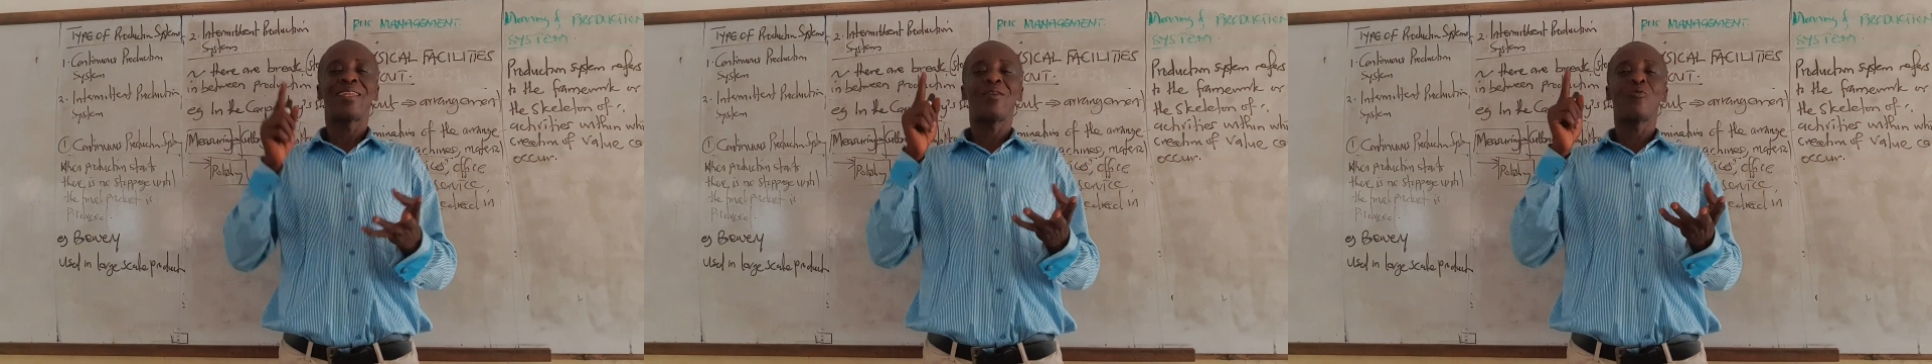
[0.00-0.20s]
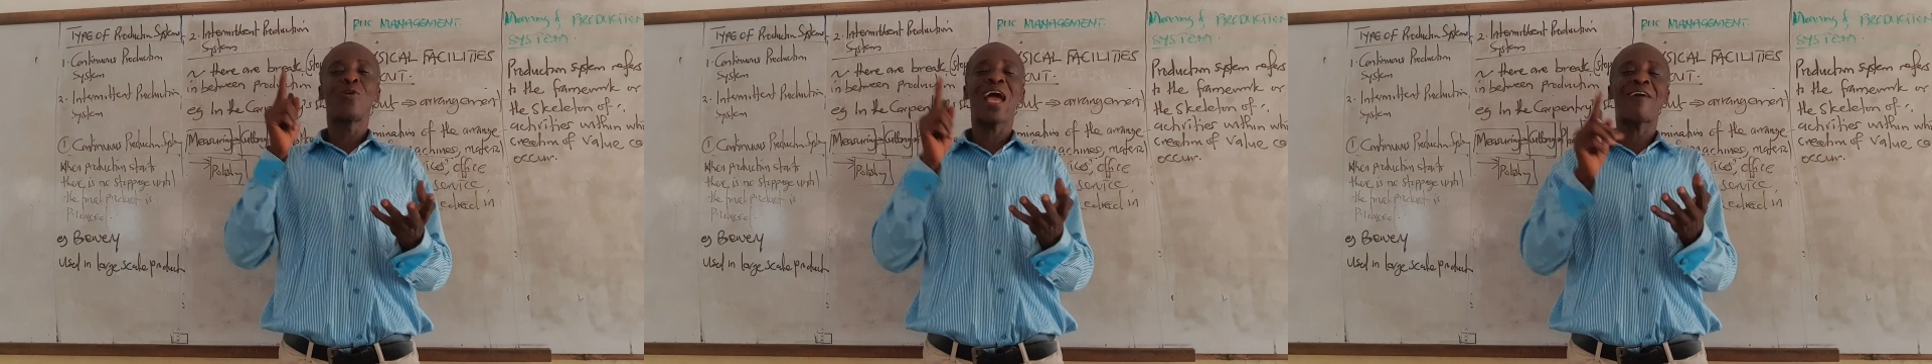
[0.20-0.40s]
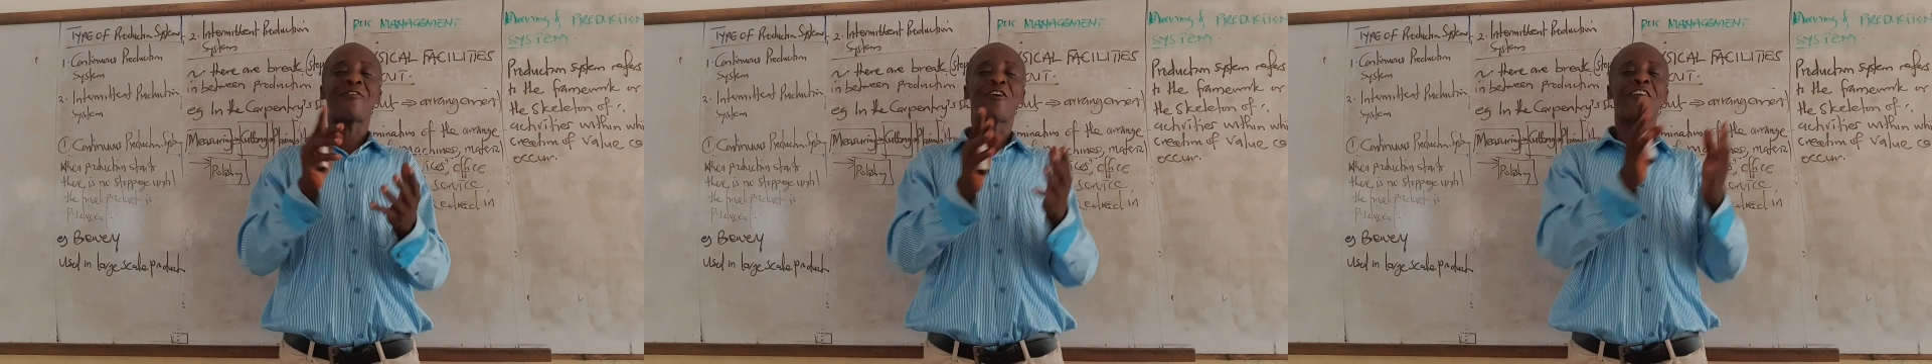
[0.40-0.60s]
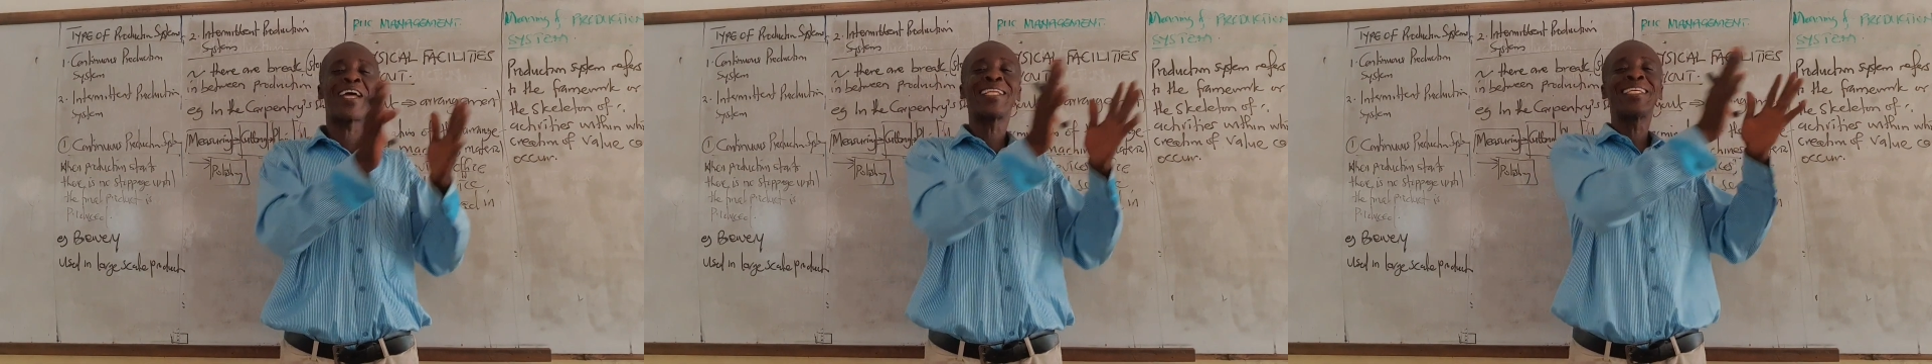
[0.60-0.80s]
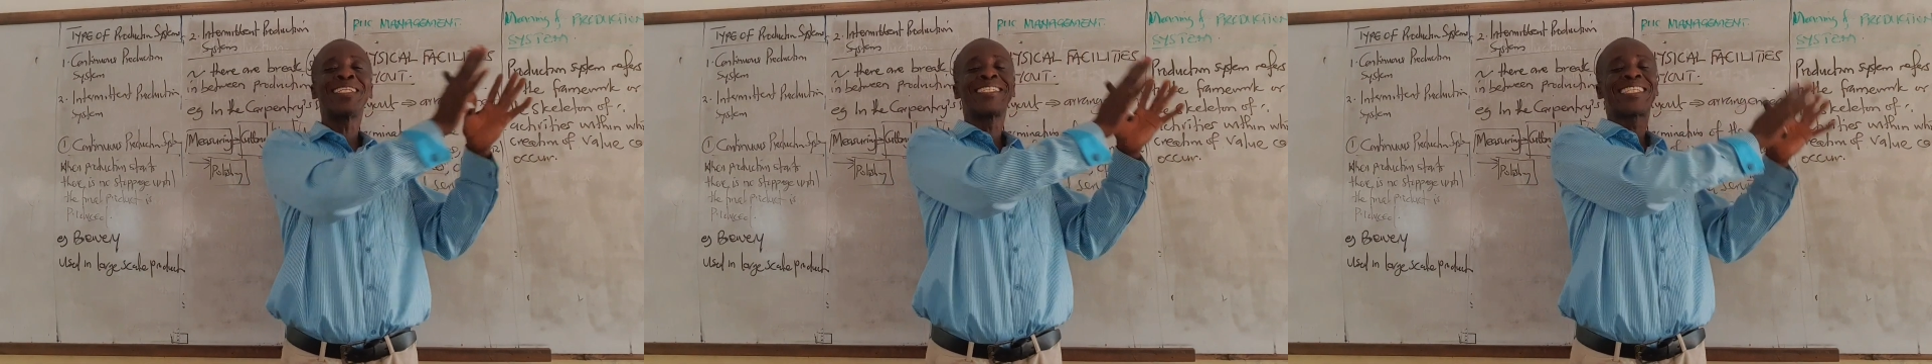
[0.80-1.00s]
We have
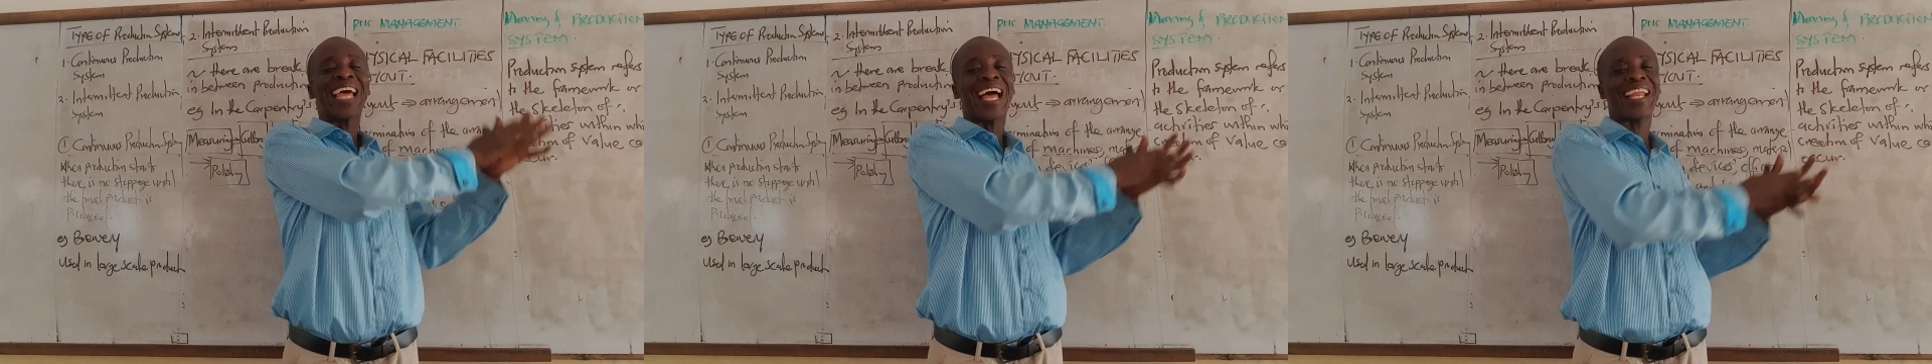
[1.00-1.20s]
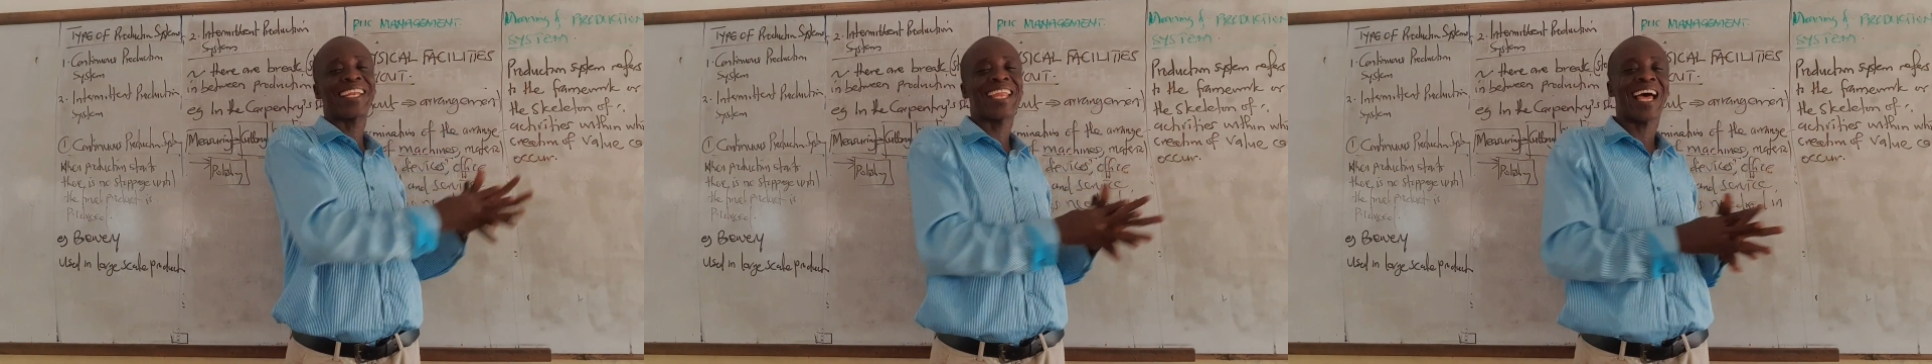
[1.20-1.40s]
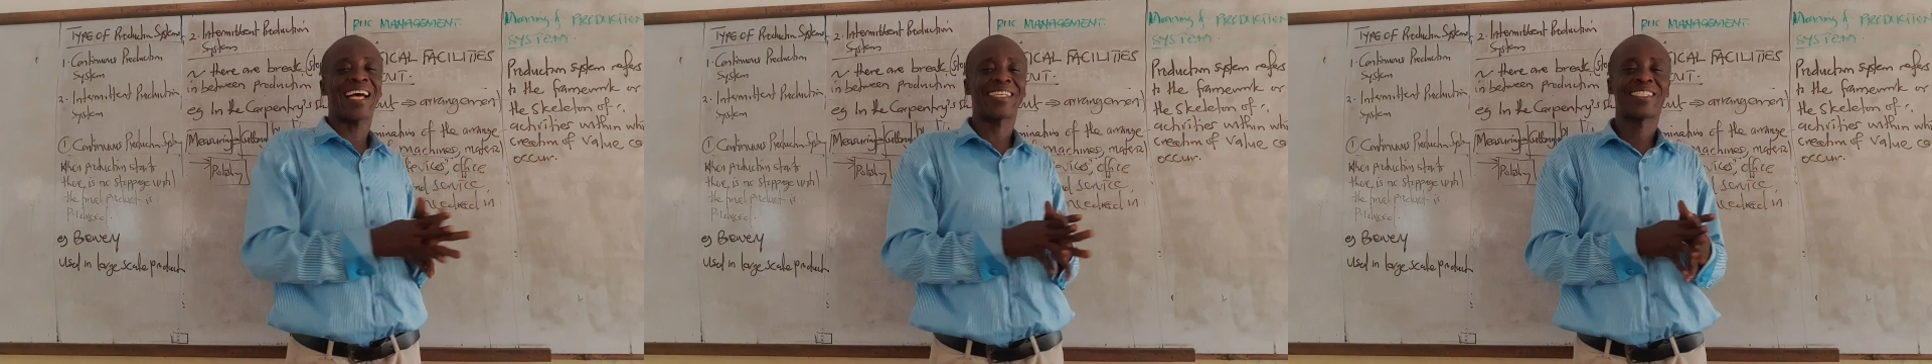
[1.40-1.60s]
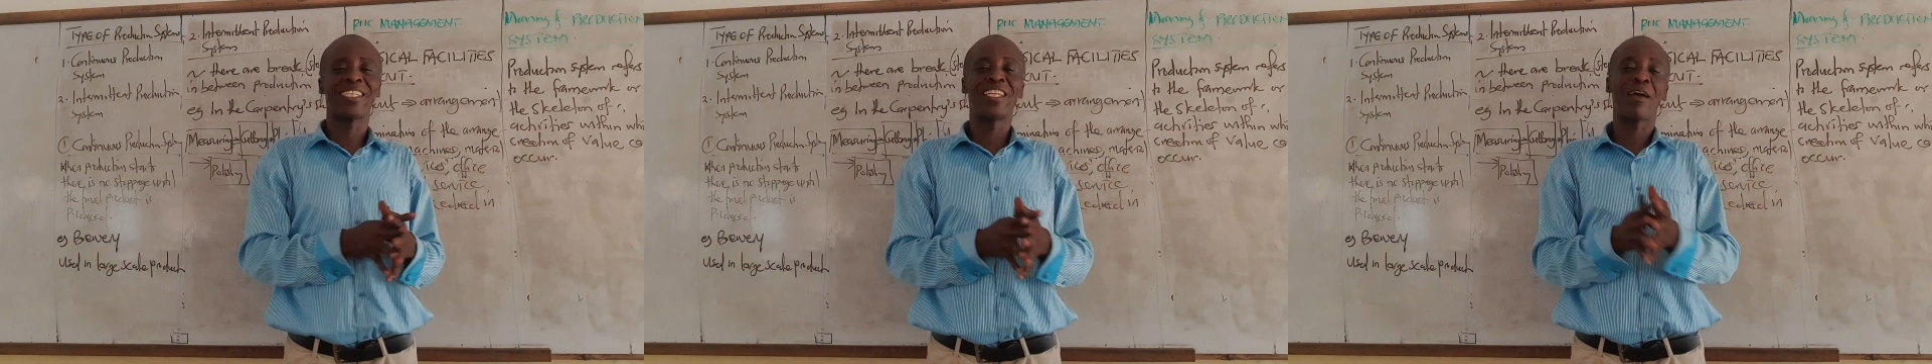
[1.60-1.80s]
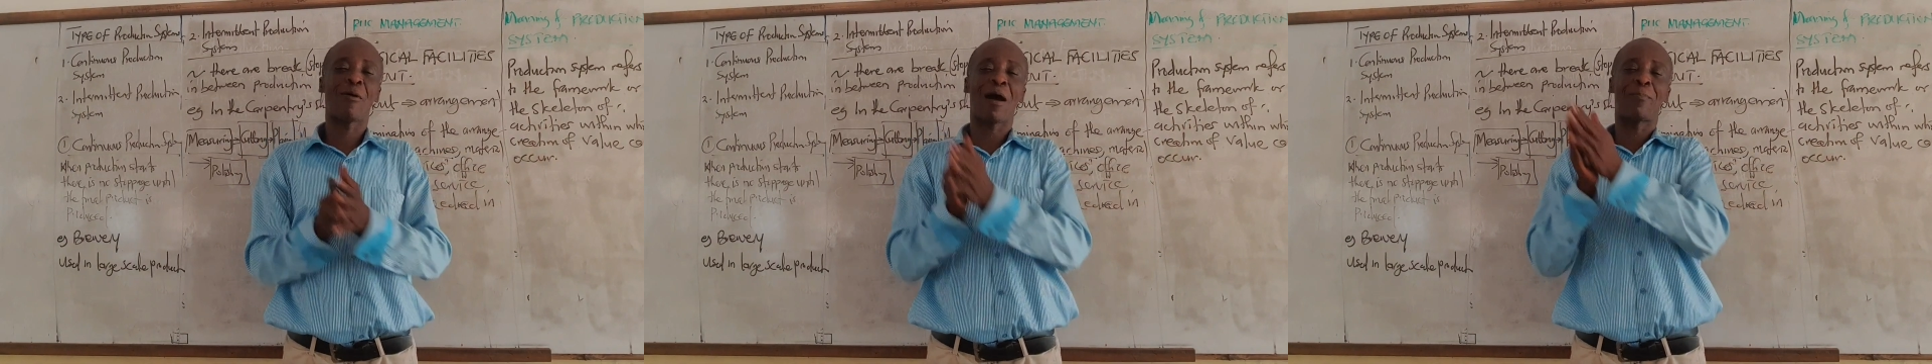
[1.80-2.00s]
already done that
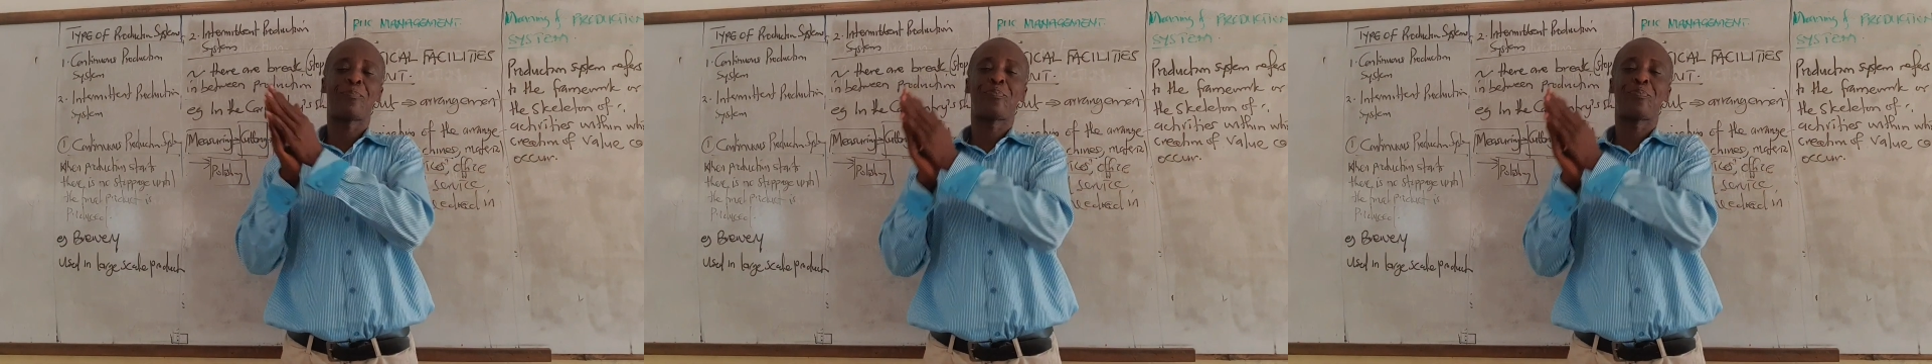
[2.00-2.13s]
in our